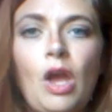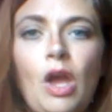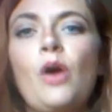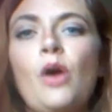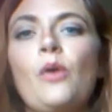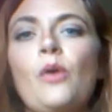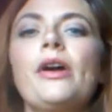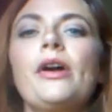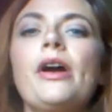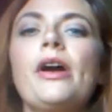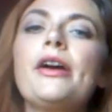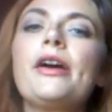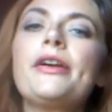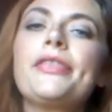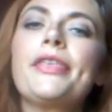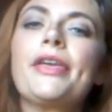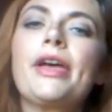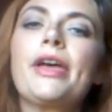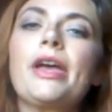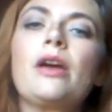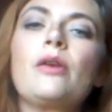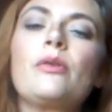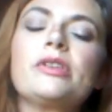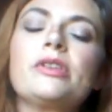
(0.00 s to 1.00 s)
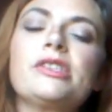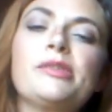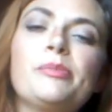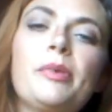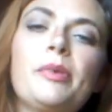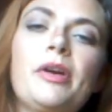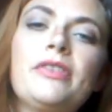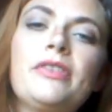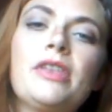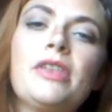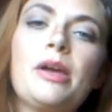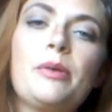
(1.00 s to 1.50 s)
Where are they? What's
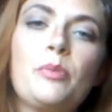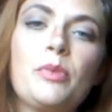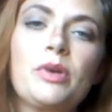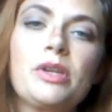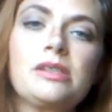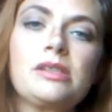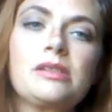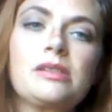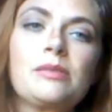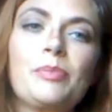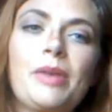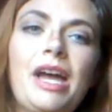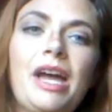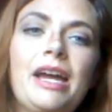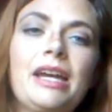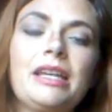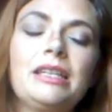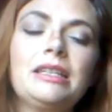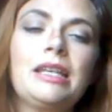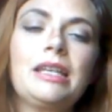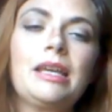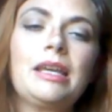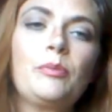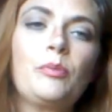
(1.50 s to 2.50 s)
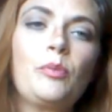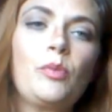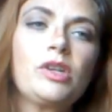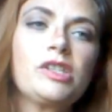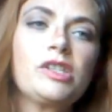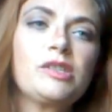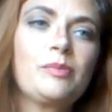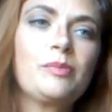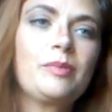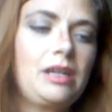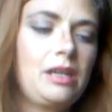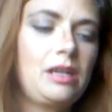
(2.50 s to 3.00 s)
above them? What's behind them?
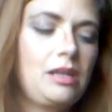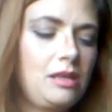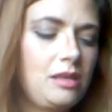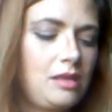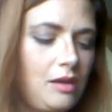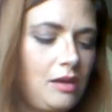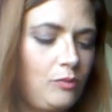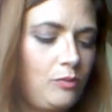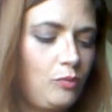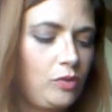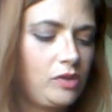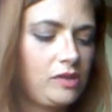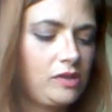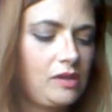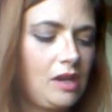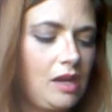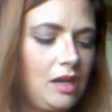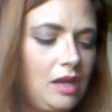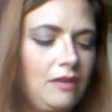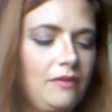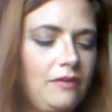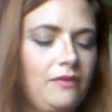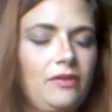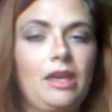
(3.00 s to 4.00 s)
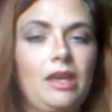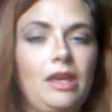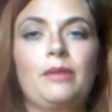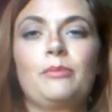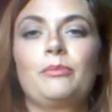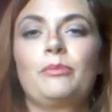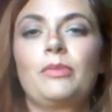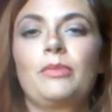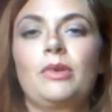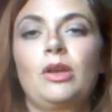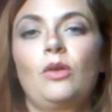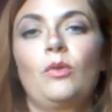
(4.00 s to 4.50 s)
What's beneath them? What's ahead of
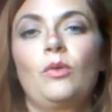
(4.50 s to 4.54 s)
them?